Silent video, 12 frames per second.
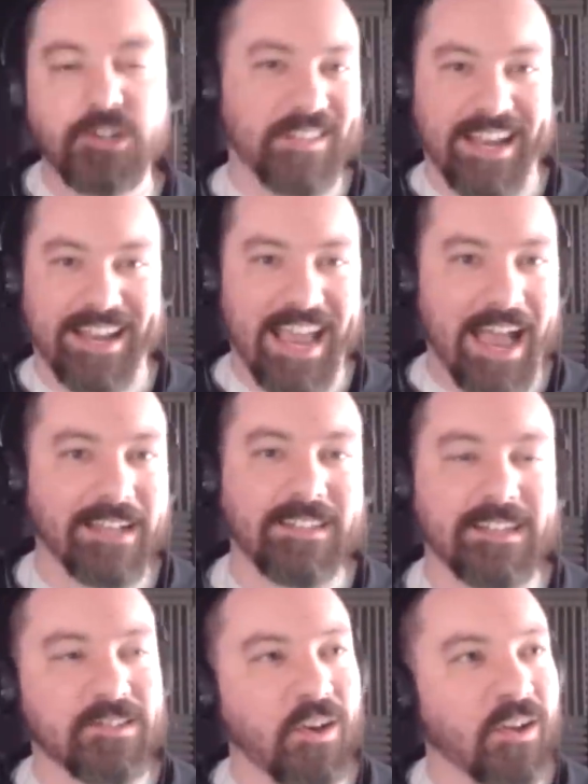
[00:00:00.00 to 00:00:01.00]
said, yeah, it's
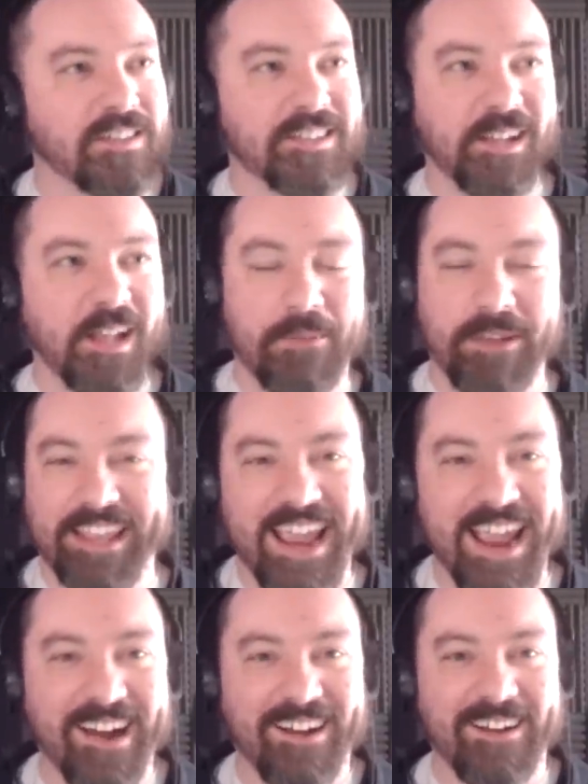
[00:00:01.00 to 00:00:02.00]
it's all still up in the
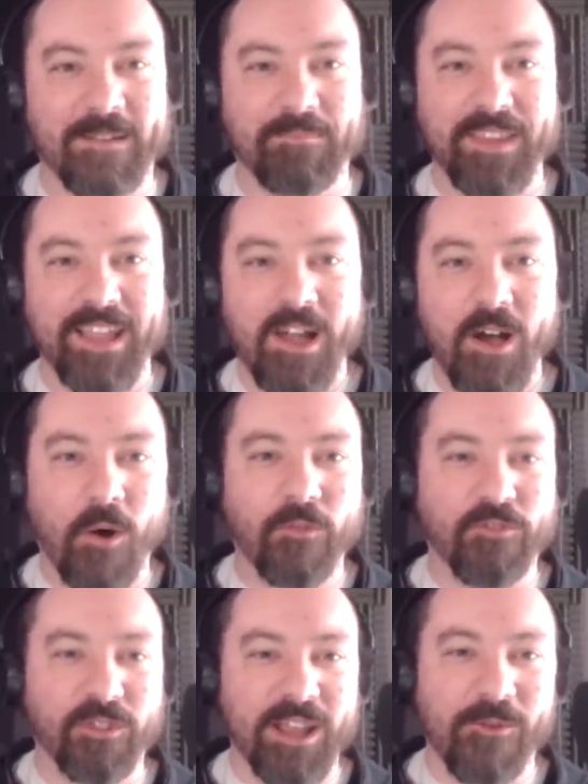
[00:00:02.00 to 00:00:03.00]
air, and
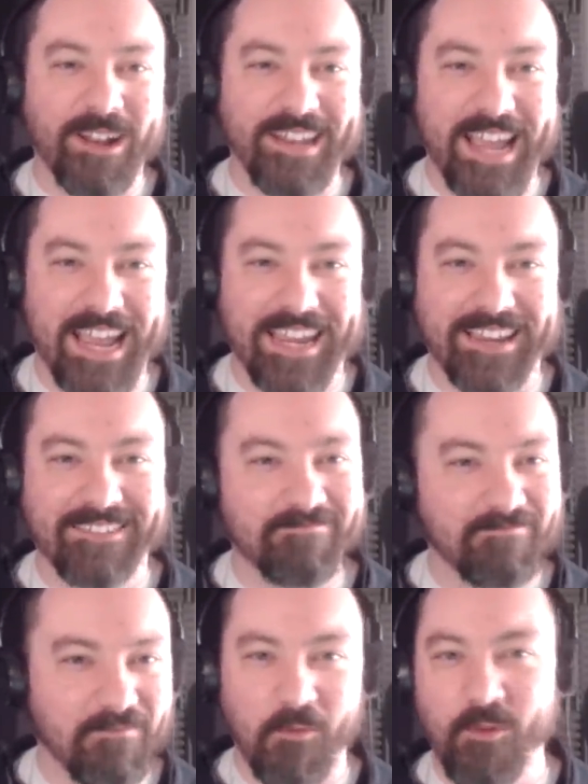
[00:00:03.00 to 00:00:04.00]
hopefully one day
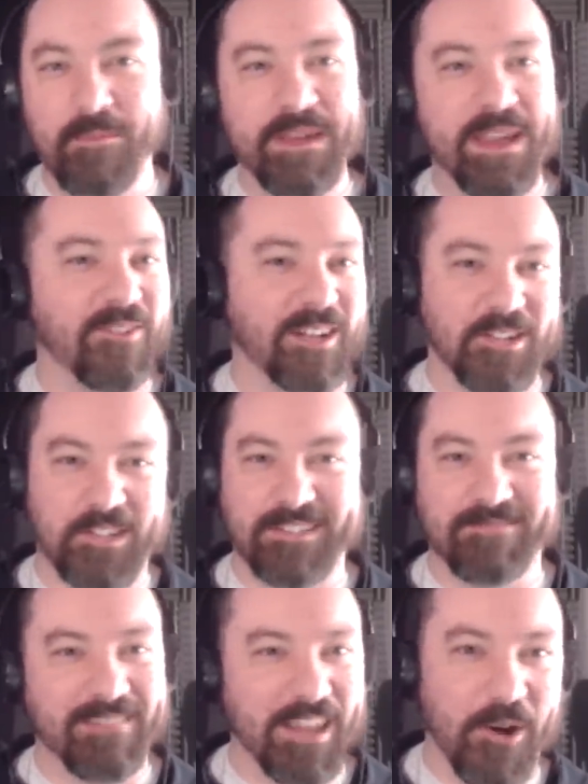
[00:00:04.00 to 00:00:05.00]
we'll be able to just
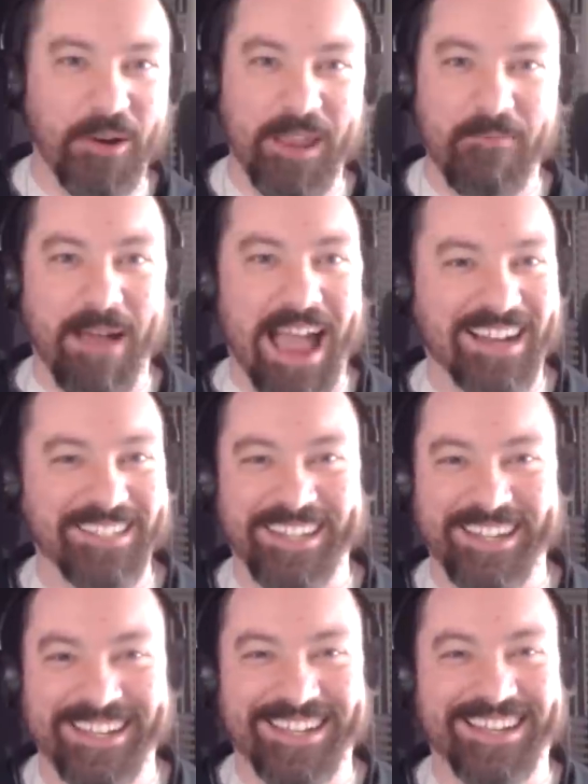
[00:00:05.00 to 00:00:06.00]
you know get back to